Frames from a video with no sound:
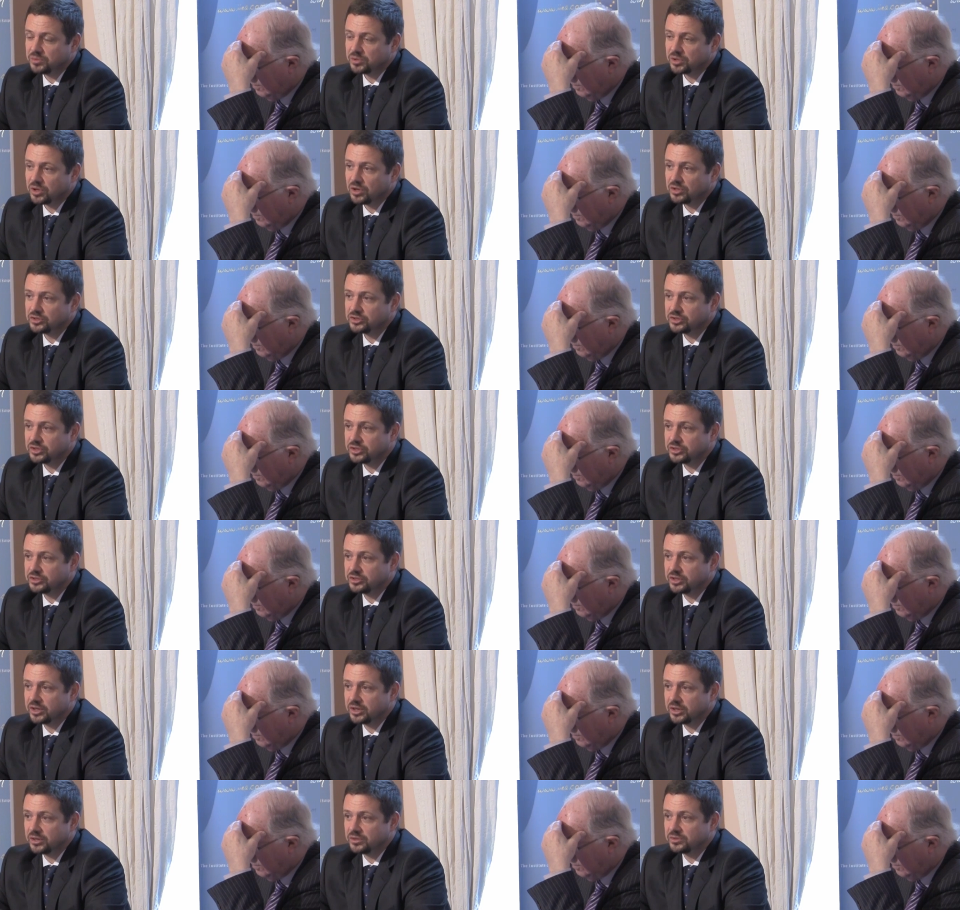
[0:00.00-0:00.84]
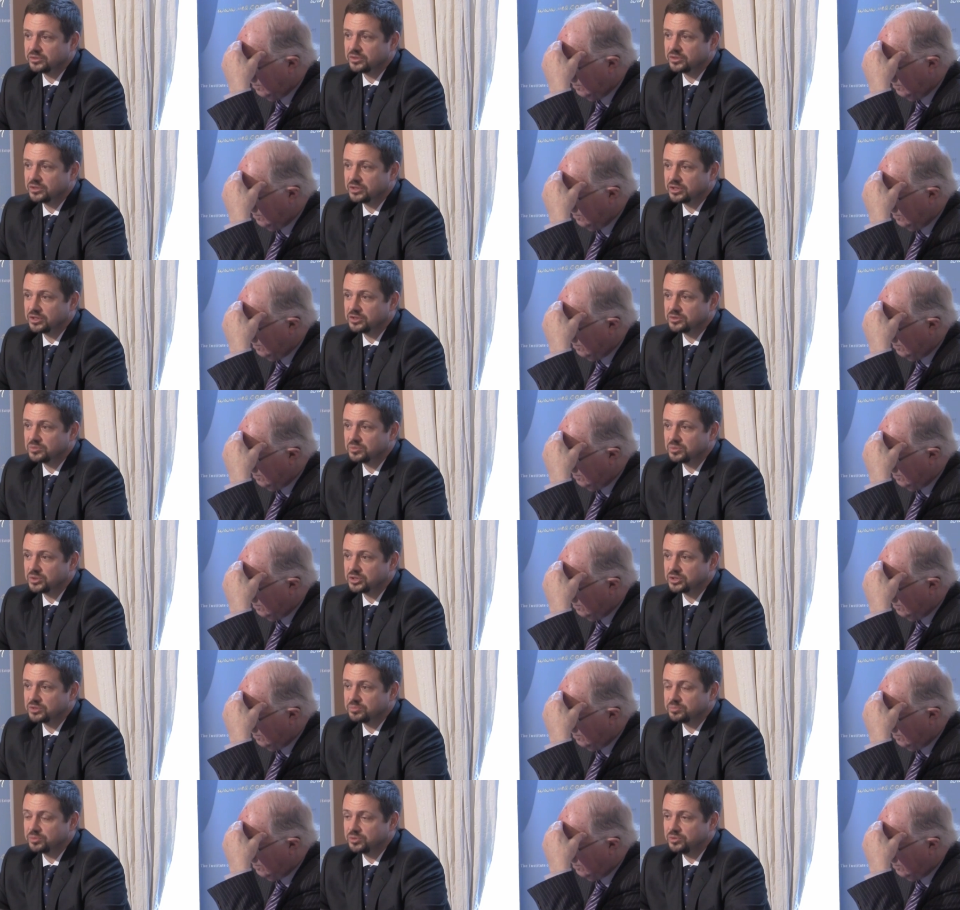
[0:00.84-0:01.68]
Speaker 1: we were concentrating on the things
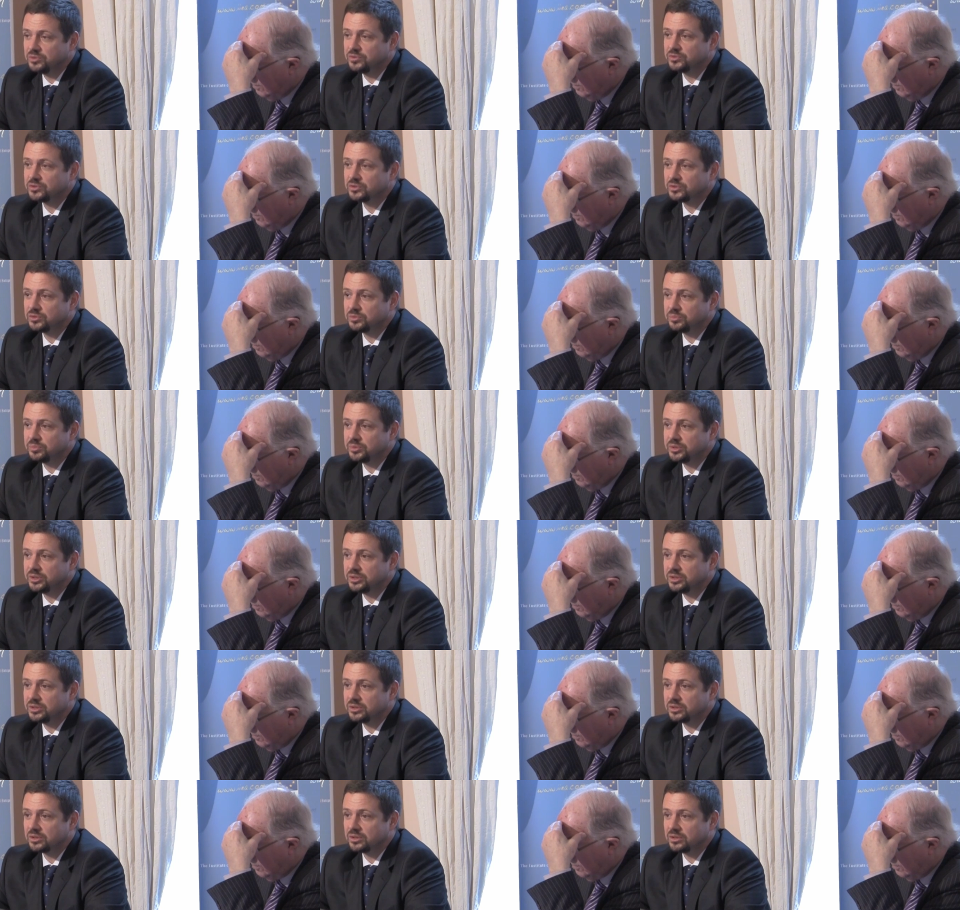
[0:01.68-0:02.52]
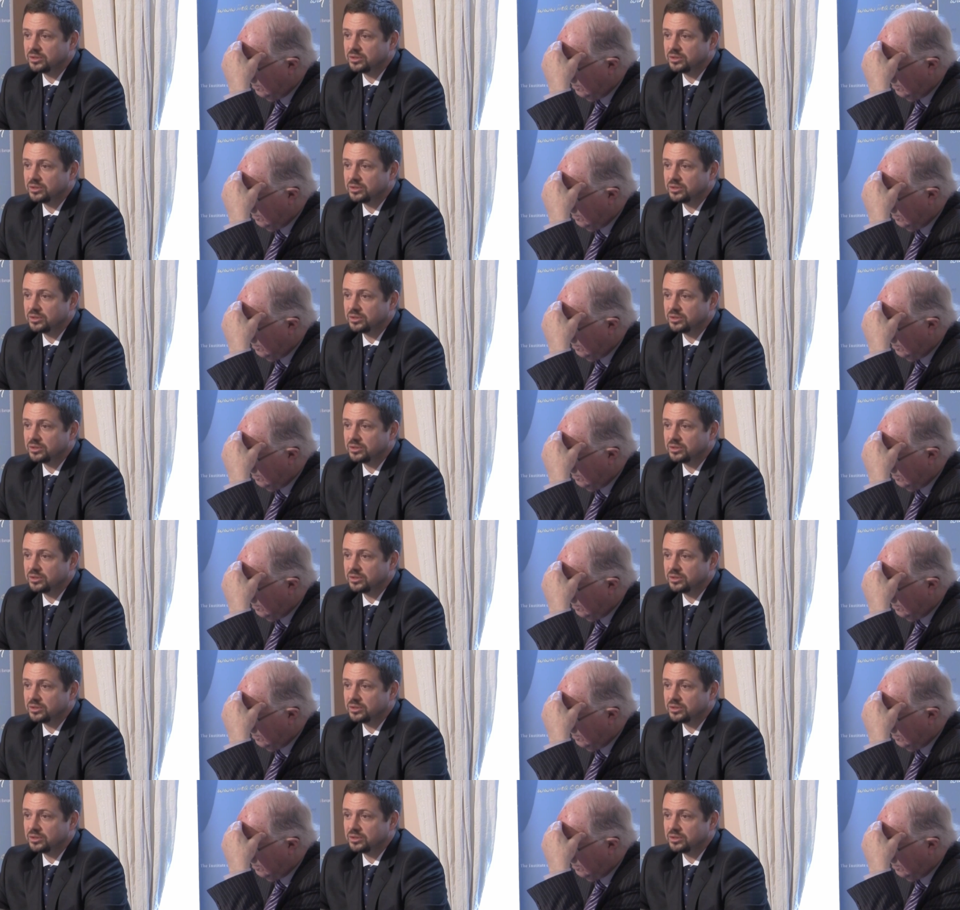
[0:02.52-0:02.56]
which proved to be